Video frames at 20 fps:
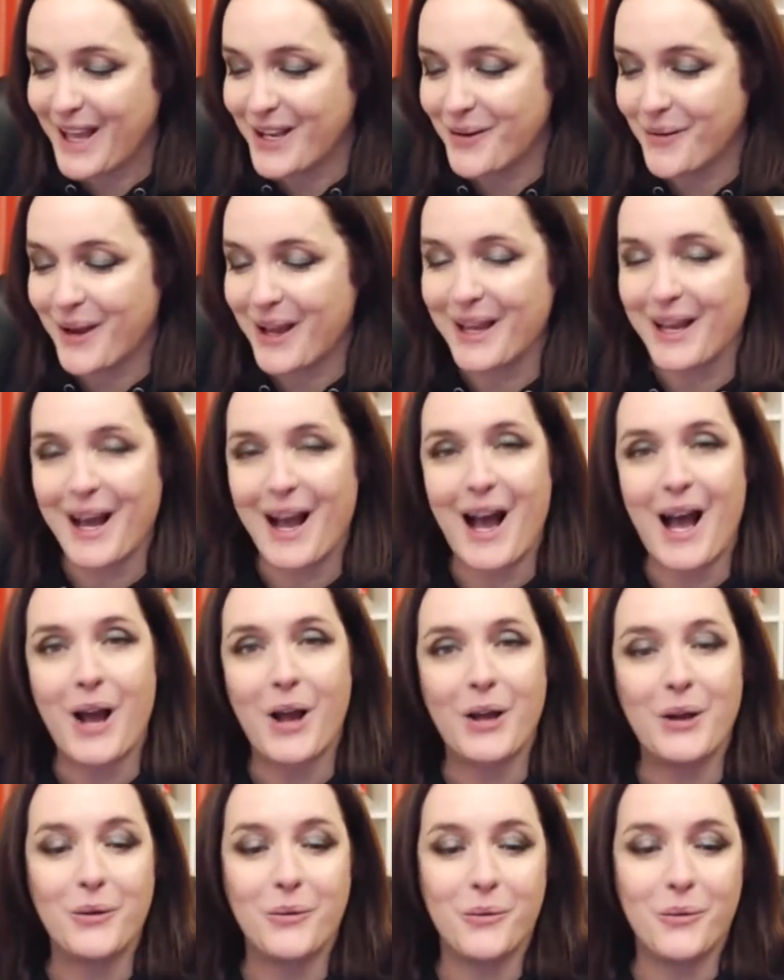Anyway,
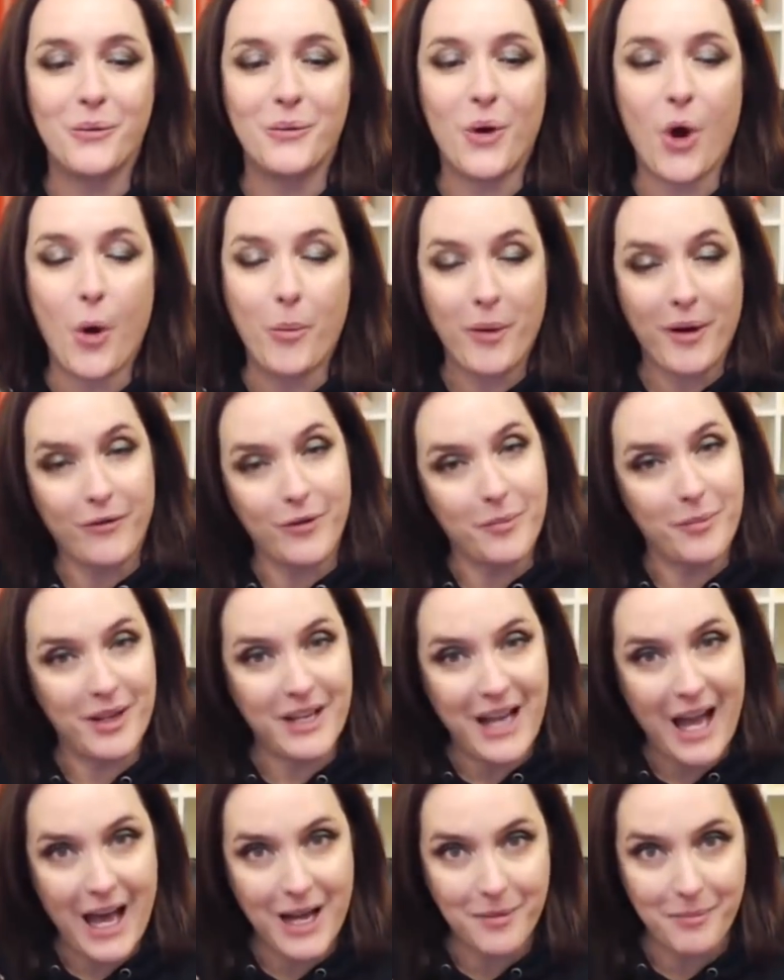I hope
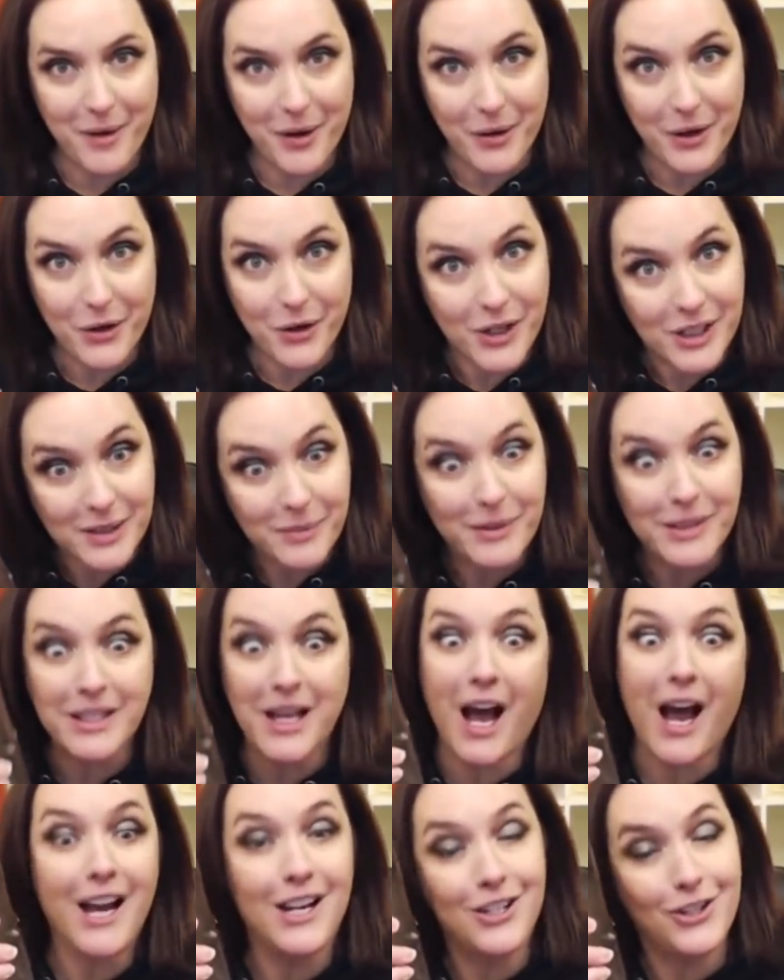everybody had a Merry
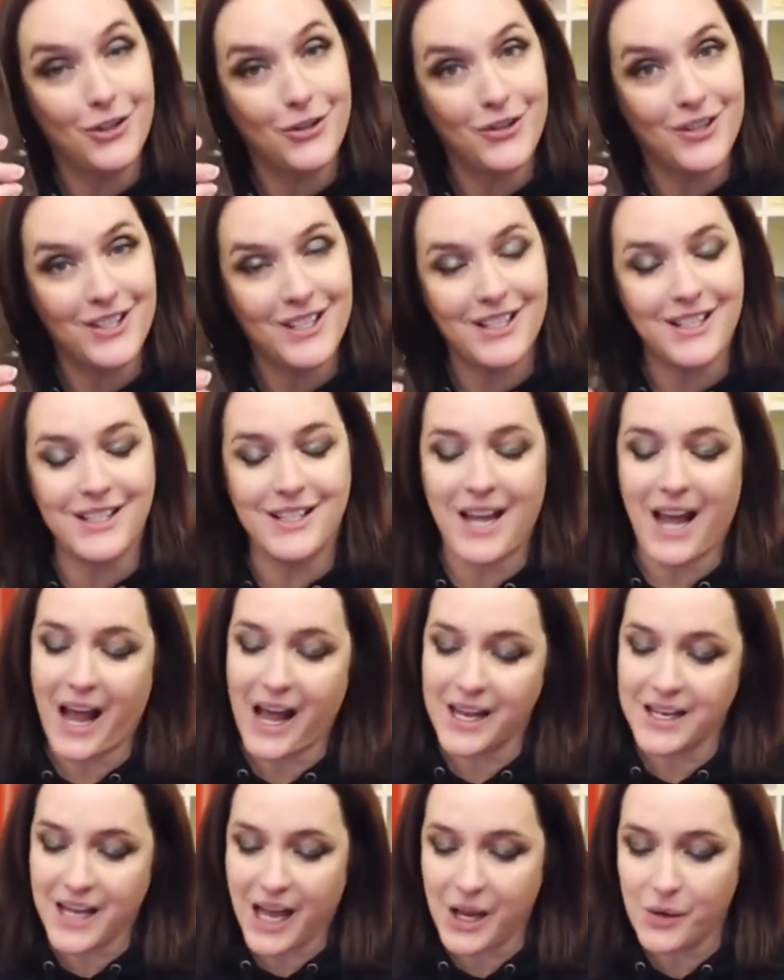Christmas. I sure did,
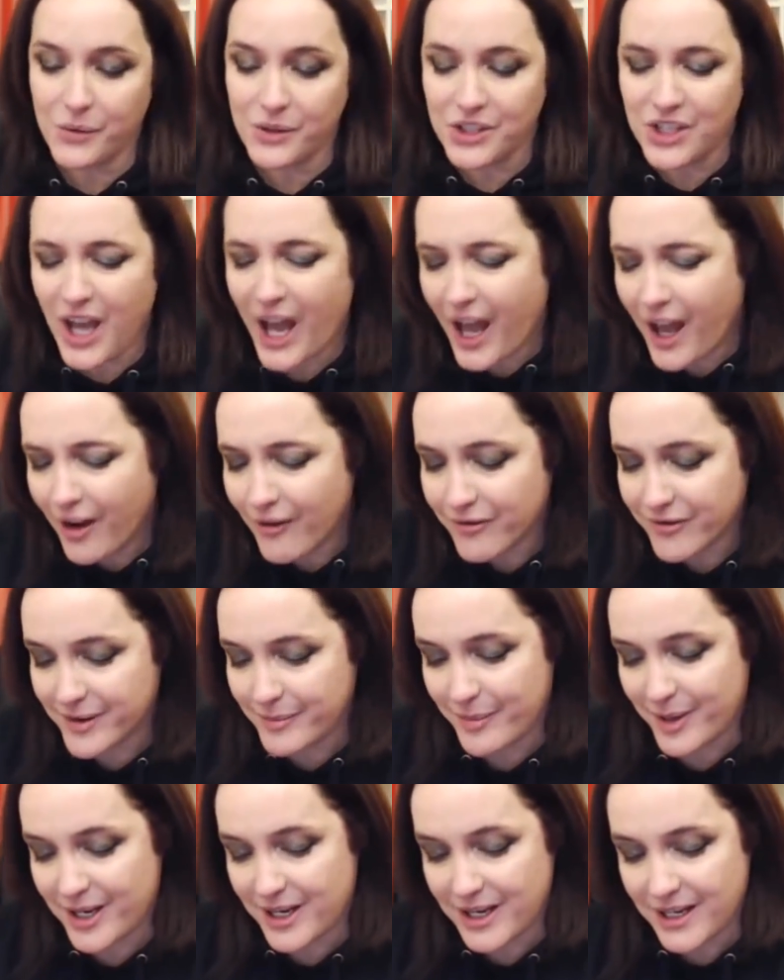and I wish
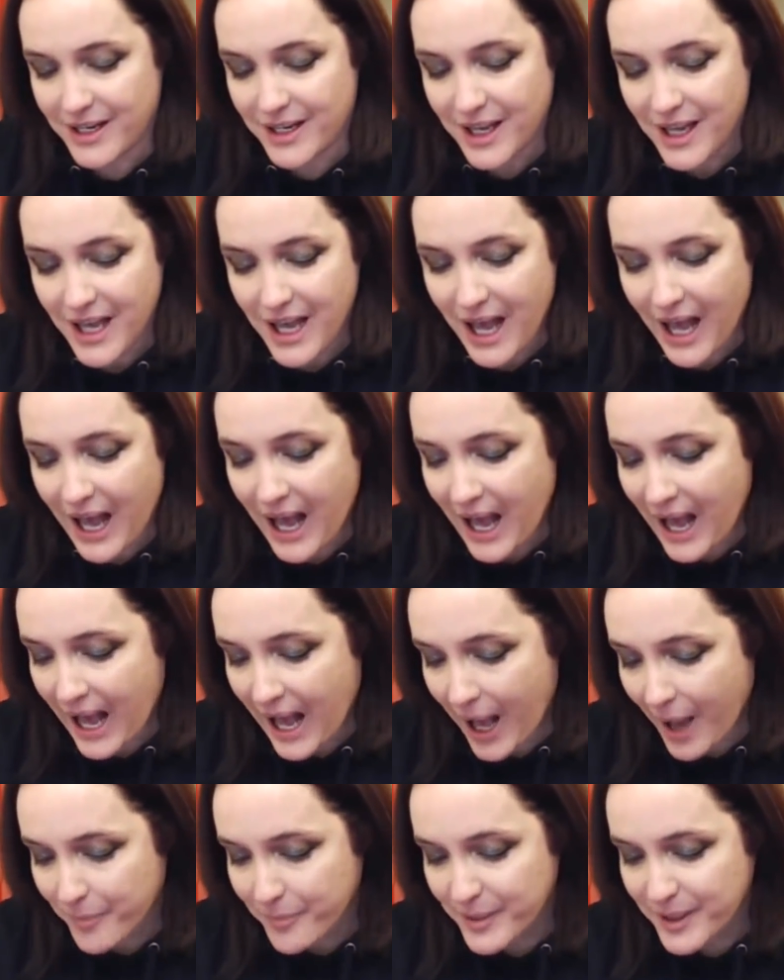everybody a
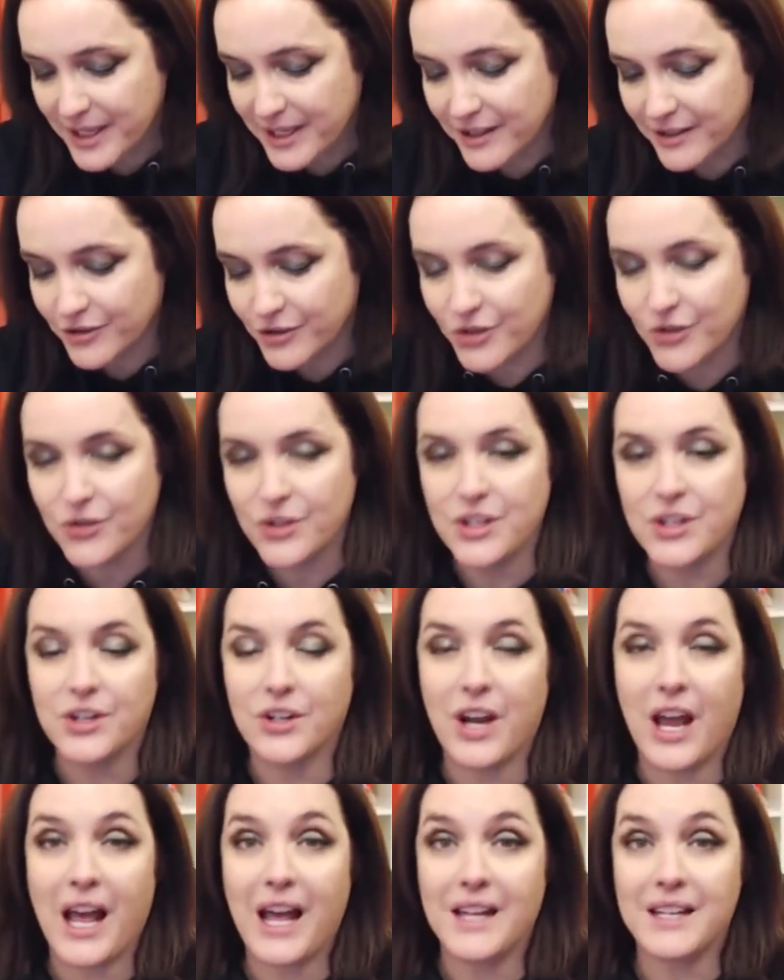happy new
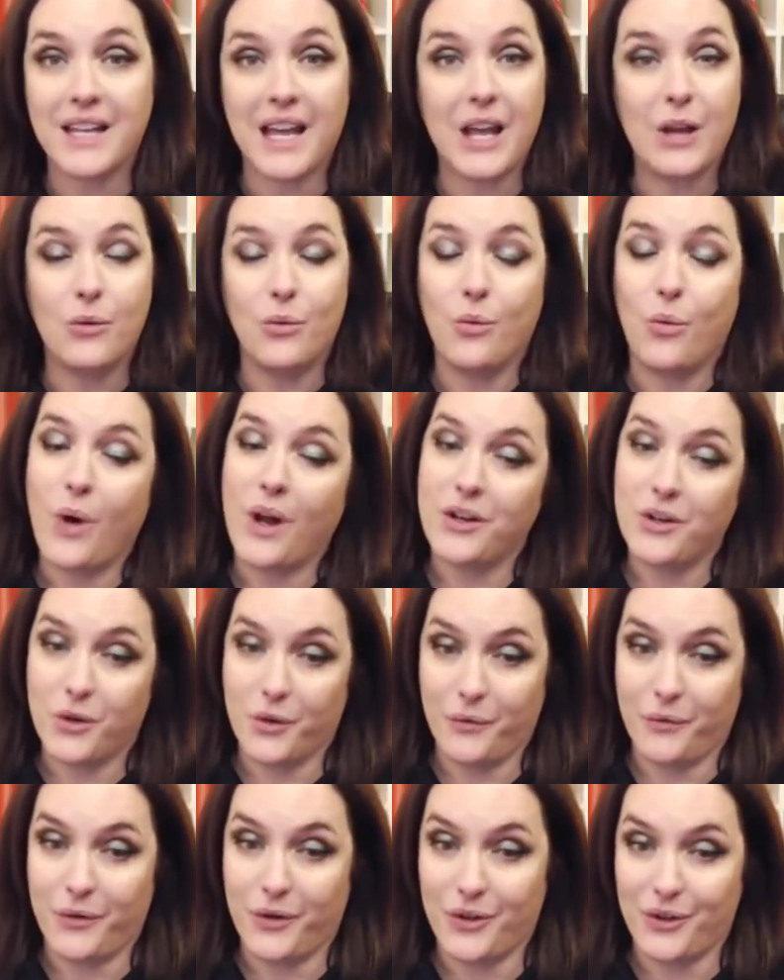year and a
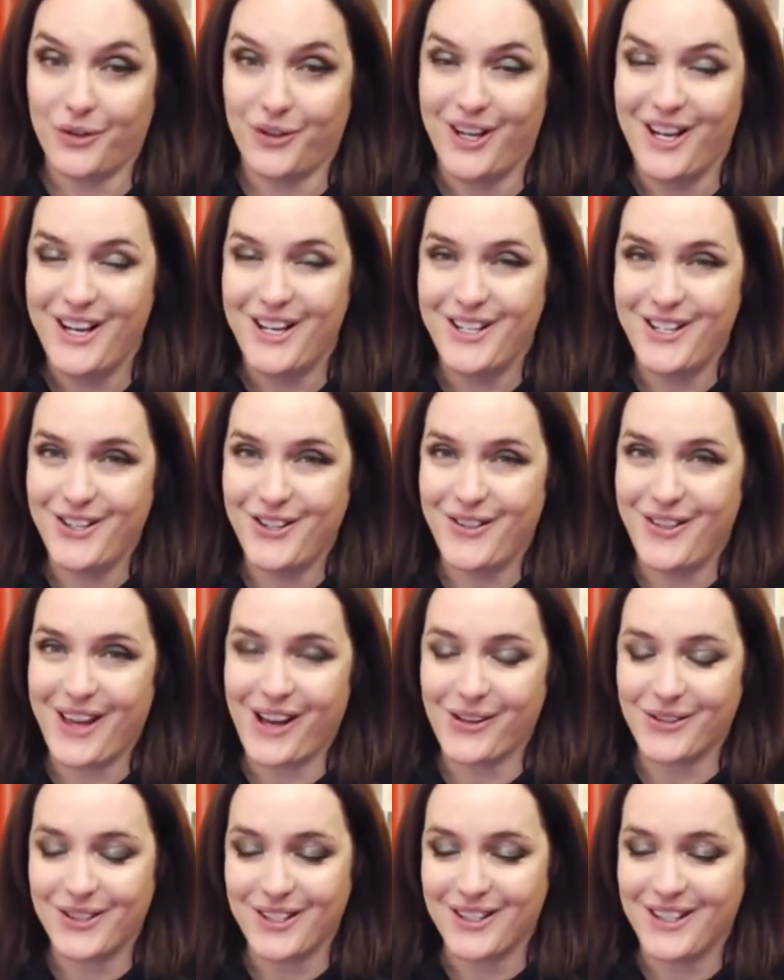wonderful two
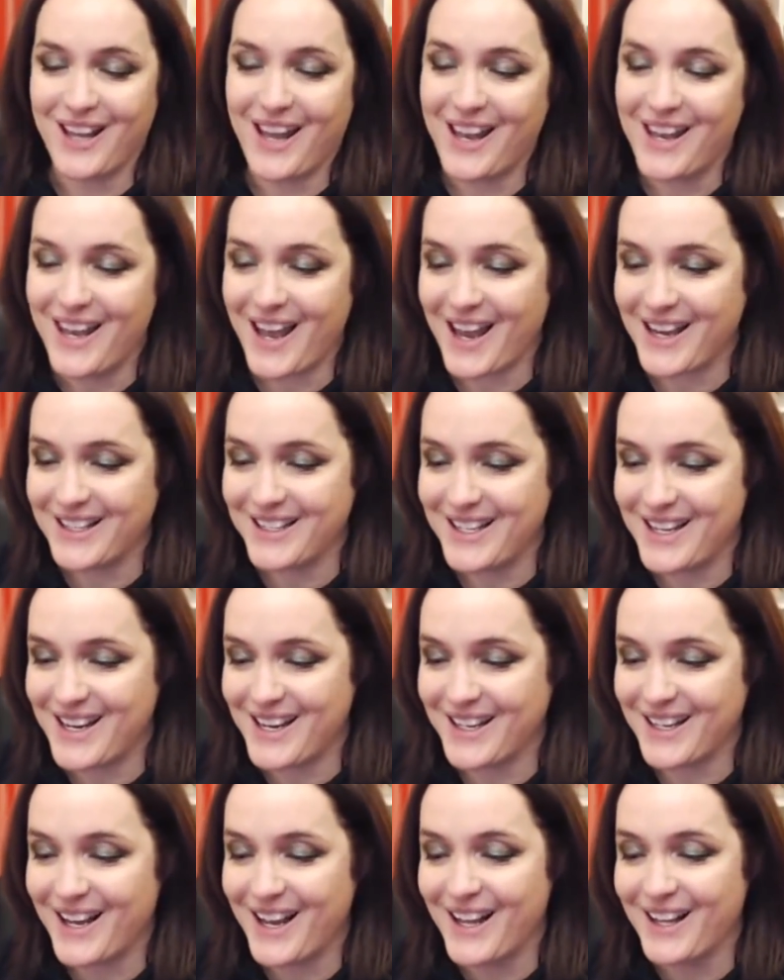thousand
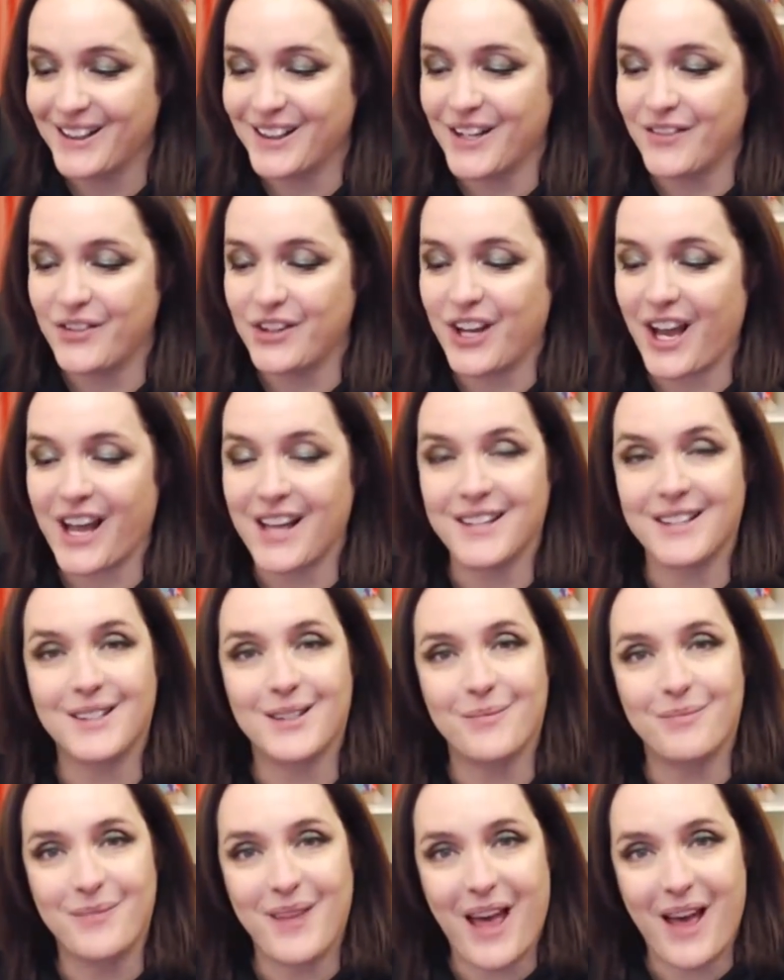nineteen. Love you
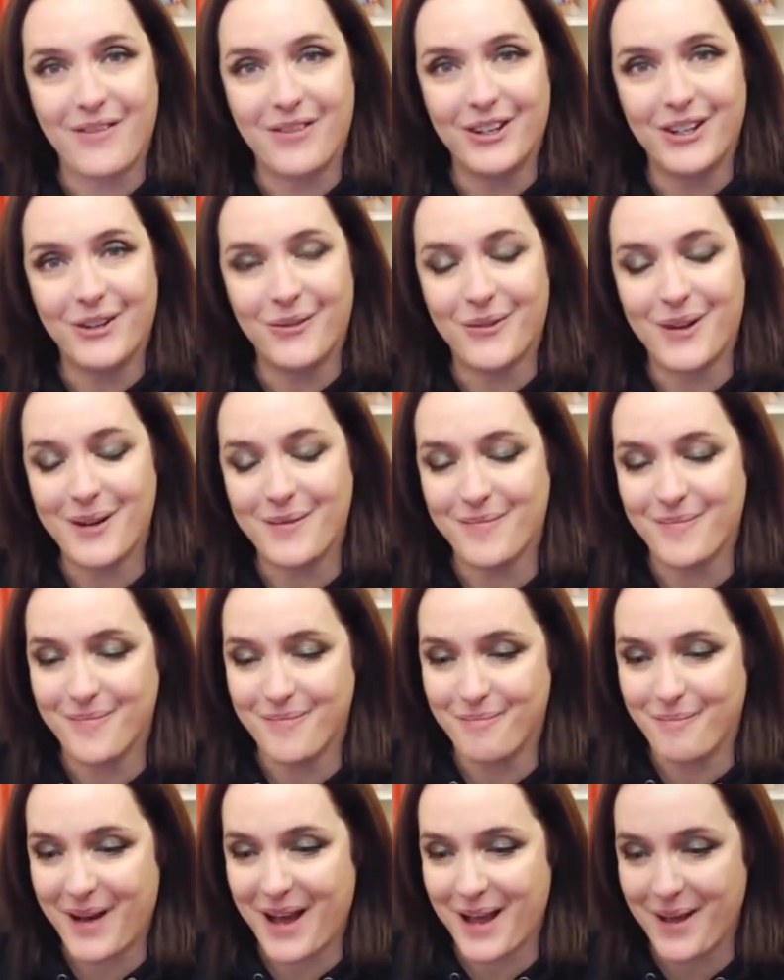guys. Have a good one.